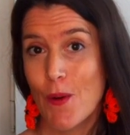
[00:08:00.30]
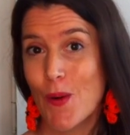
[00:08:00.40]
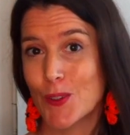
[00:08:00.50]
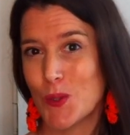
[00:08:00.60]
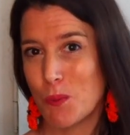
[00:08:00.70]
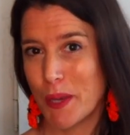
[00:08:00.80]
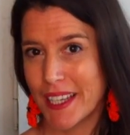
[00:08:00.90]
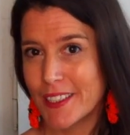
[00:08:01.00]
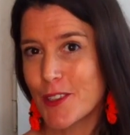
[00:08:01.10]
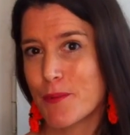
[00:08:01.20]
or the
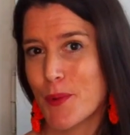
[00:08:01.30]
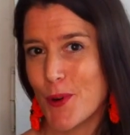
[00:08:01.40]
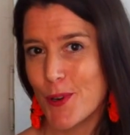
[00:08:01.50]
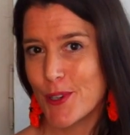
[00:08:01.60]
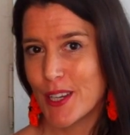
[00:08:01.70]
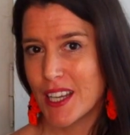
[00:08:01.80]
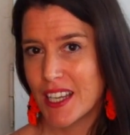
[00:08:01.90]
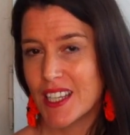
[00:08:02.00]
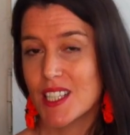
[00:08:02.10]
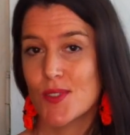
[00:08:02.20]
Brie de Meaux
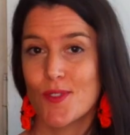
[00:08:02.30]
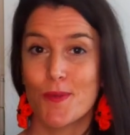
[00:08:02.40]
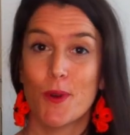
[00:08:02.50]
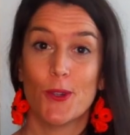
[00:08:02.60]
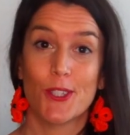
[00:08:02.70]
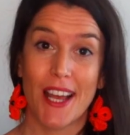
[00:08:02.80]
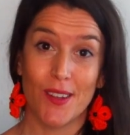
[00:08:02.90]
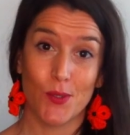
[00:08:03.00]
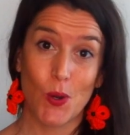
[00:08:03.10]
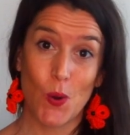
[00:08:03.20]
is from a
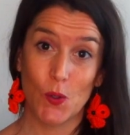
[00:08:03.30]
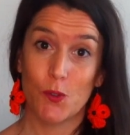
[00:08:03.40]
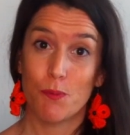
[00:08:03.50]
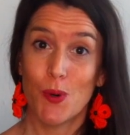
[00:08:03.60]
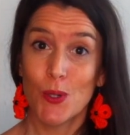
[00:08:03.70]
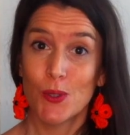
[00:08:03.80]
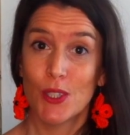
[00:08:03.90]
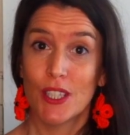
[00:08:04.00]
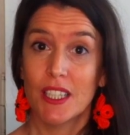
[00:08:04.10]
town called Meaux